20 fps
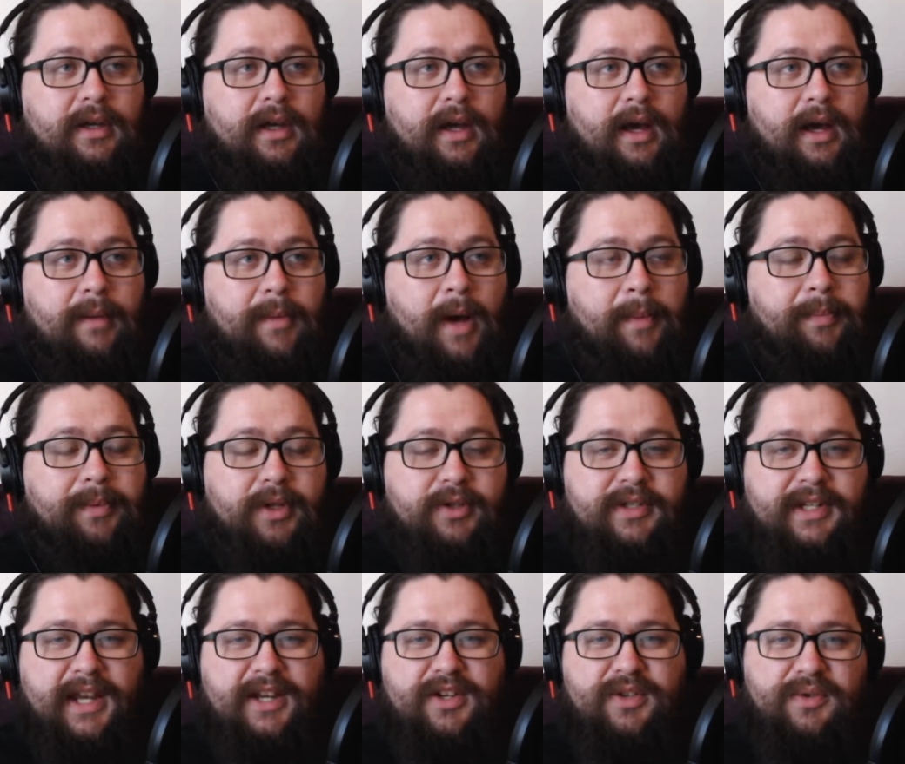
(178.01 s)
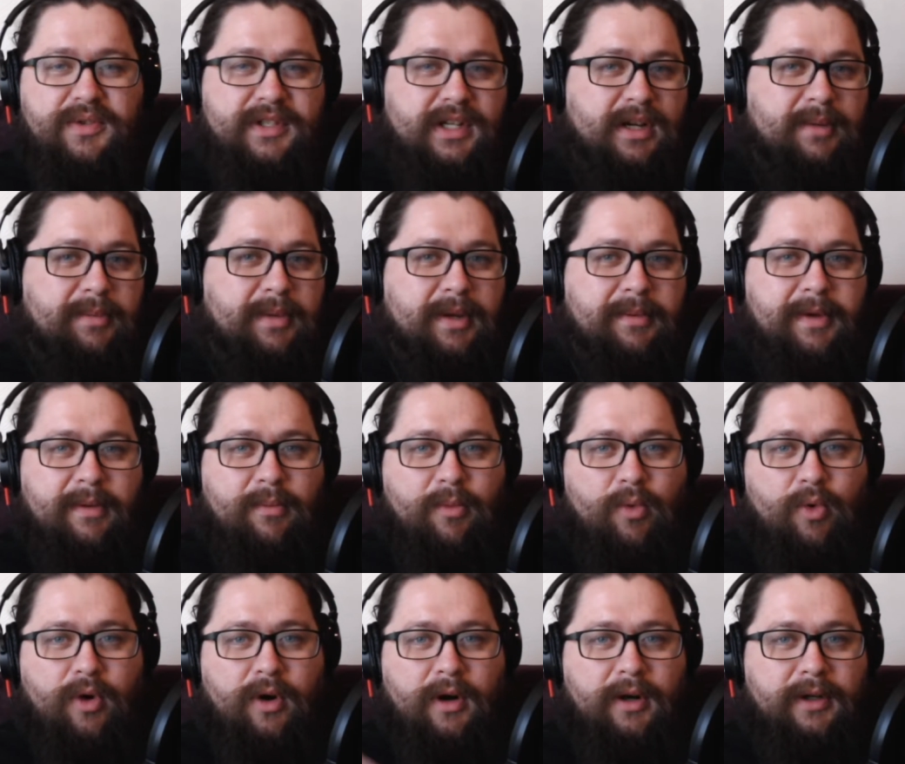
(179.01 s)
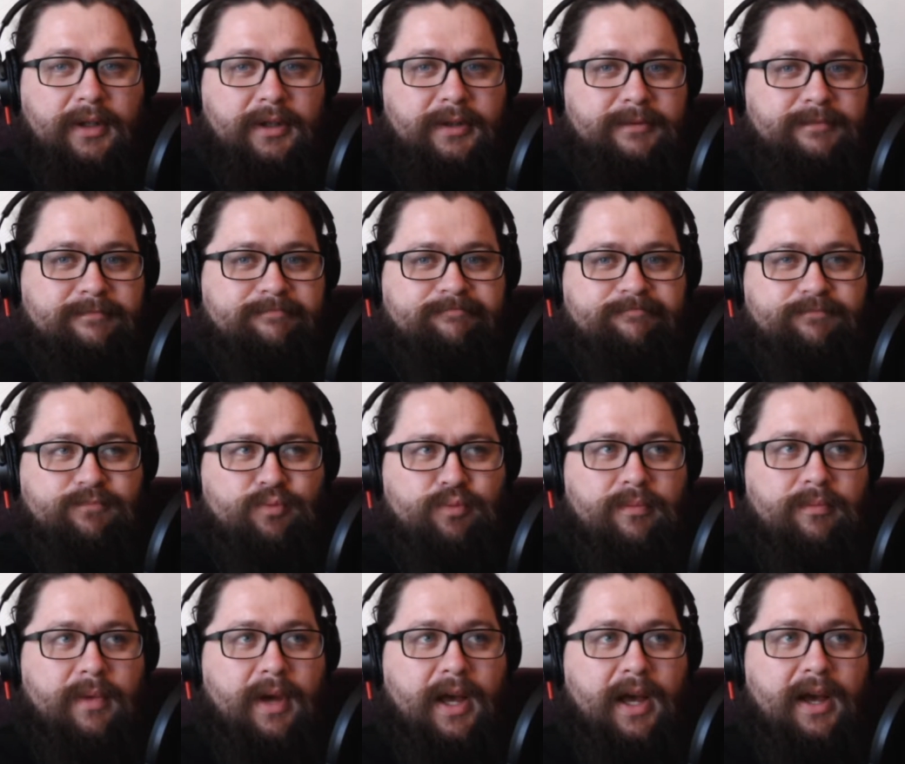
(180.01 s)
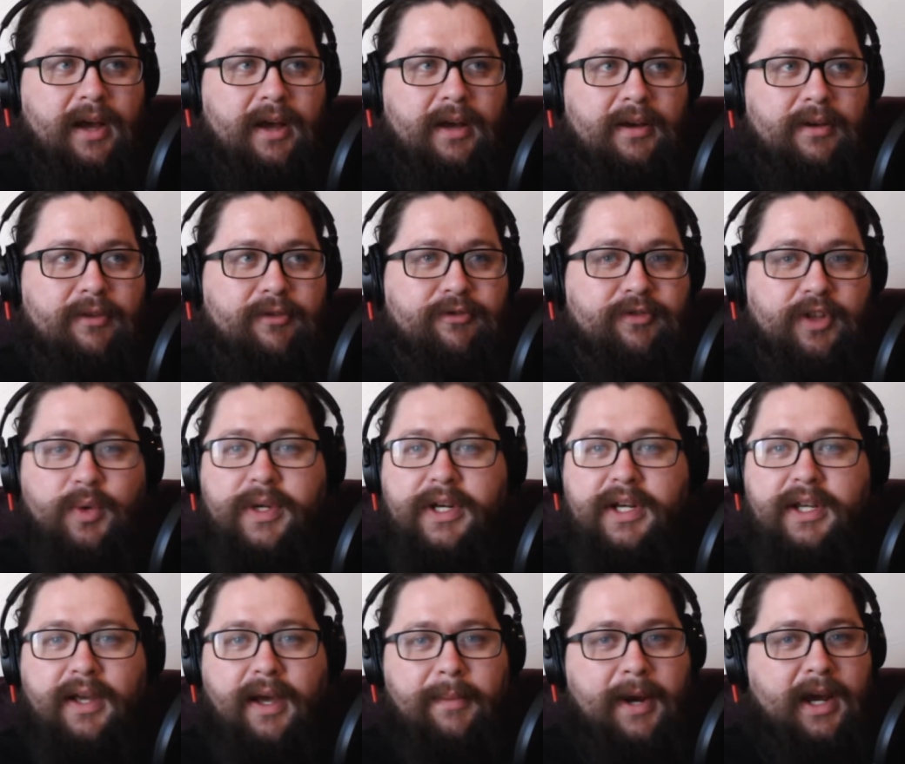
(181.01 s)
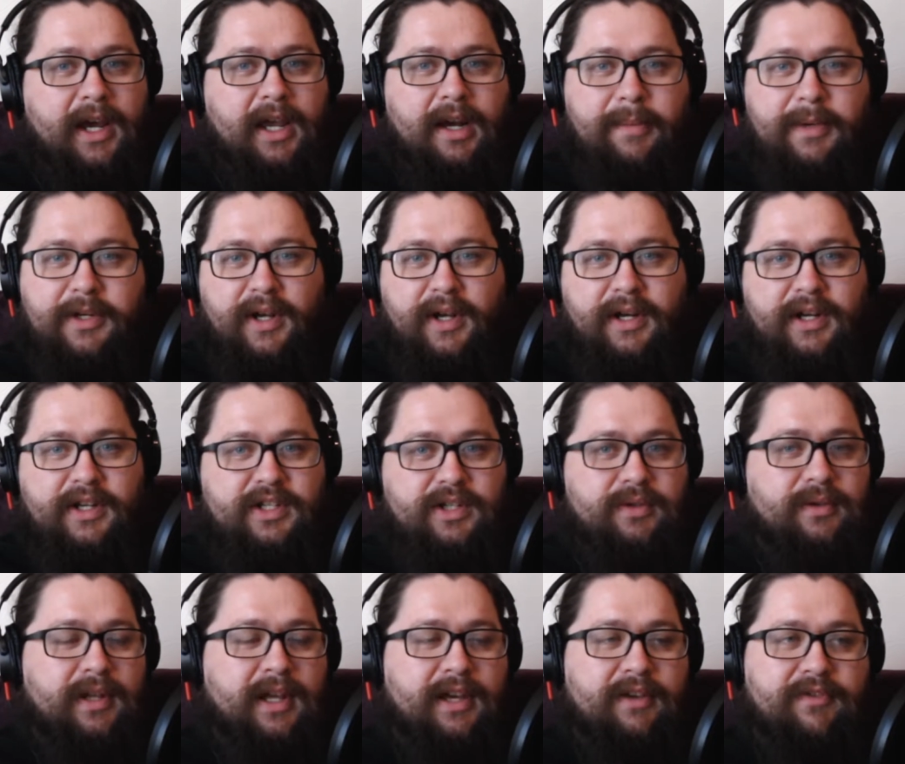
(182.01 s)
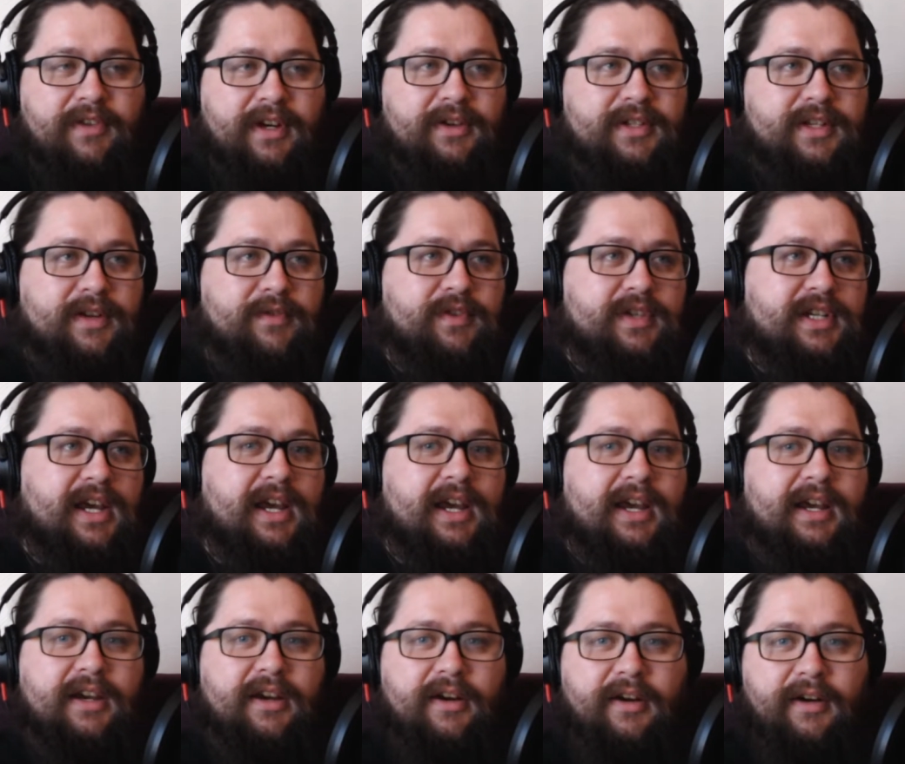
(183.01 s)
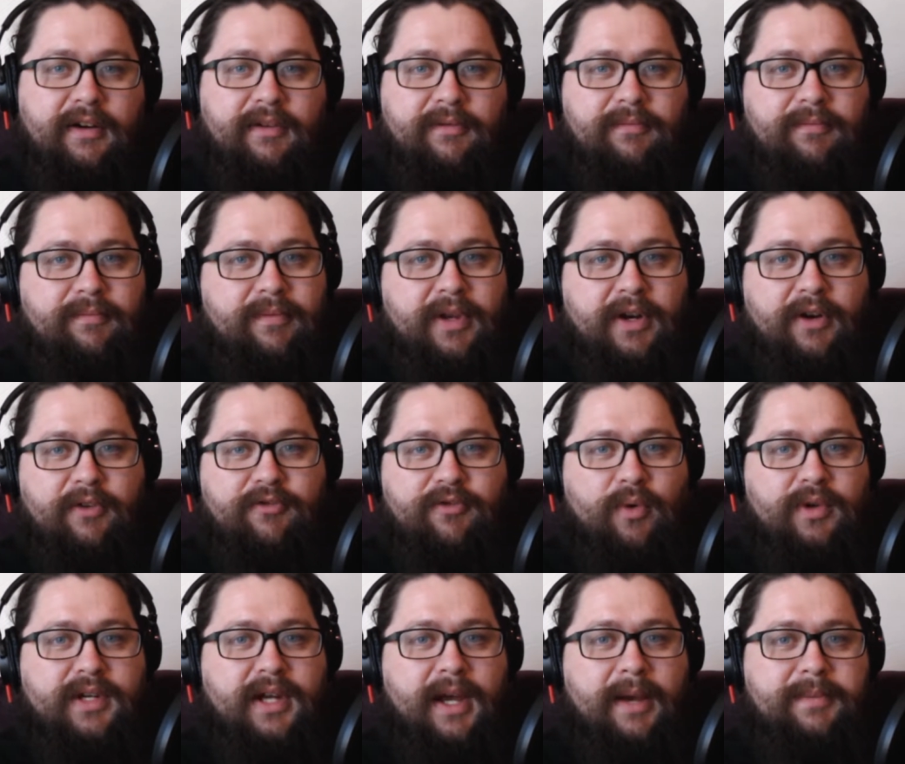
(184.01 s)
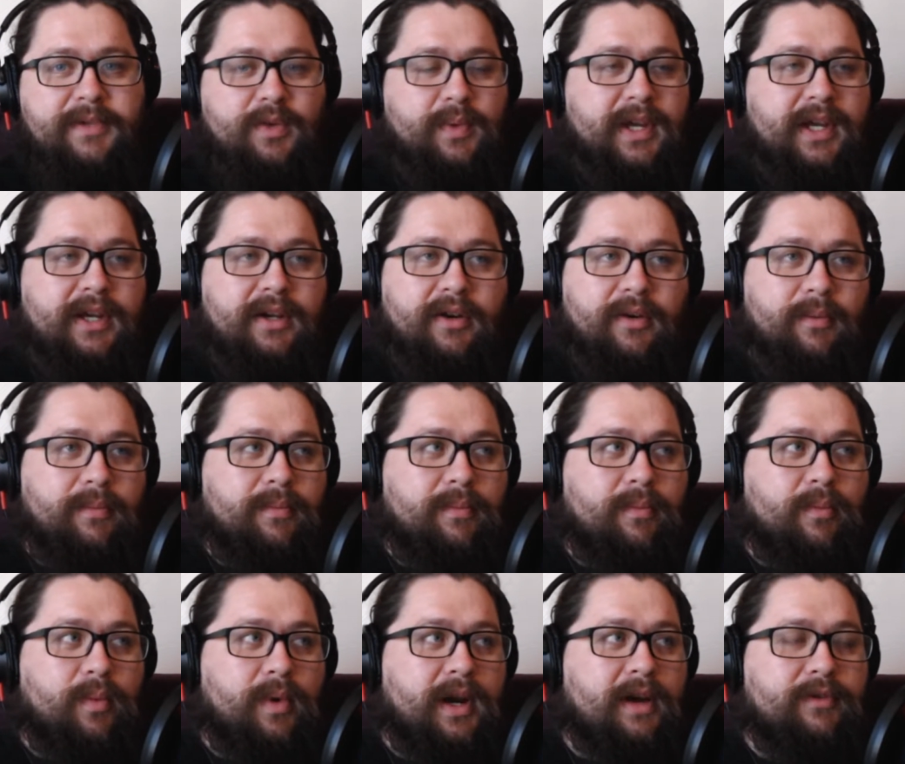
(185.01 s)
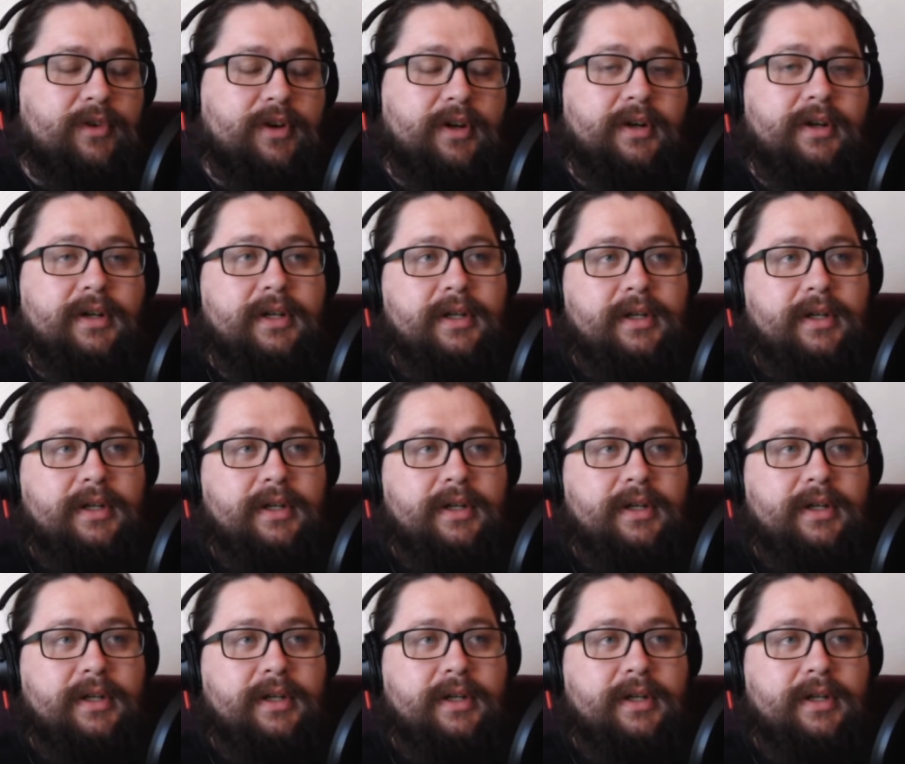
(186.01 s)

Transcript: Upload schedule is going to be a bit more fluid. I'm not going to be to do like videos every day or 4 times a week or whatever,